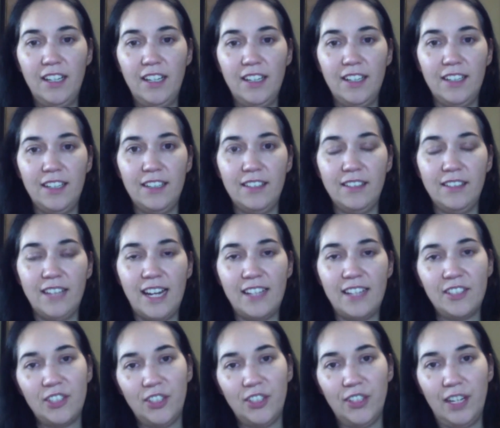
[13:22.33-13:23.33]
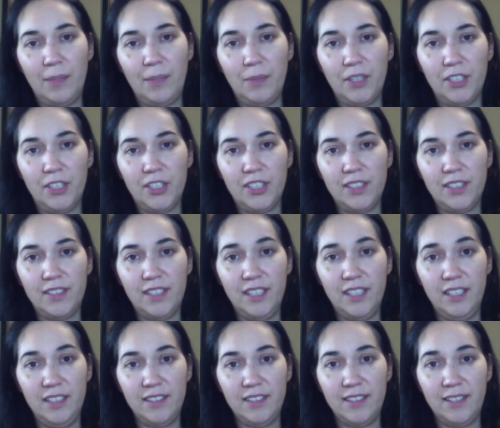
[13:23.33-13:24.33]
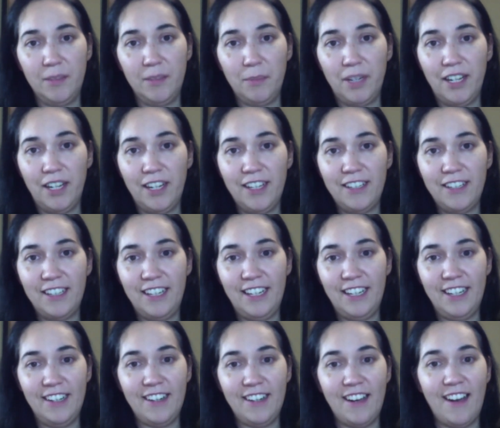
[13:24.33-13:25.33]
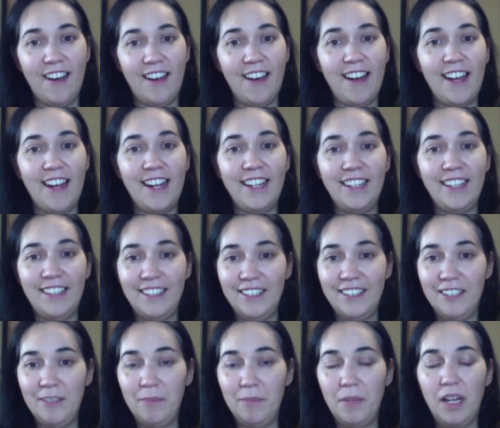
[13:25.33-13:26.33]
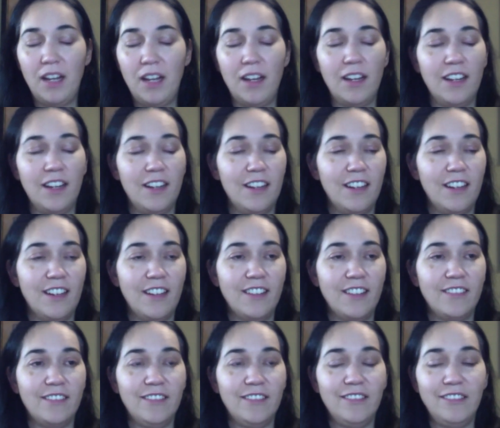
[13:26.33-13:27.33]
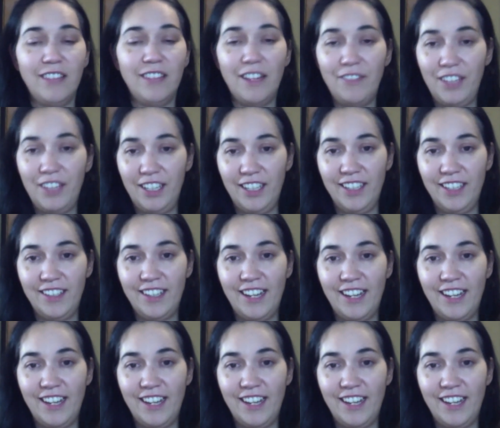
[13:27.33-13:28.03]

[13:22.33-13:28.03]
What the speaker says: Last year I purchased an Instant Pot, and I am loving it.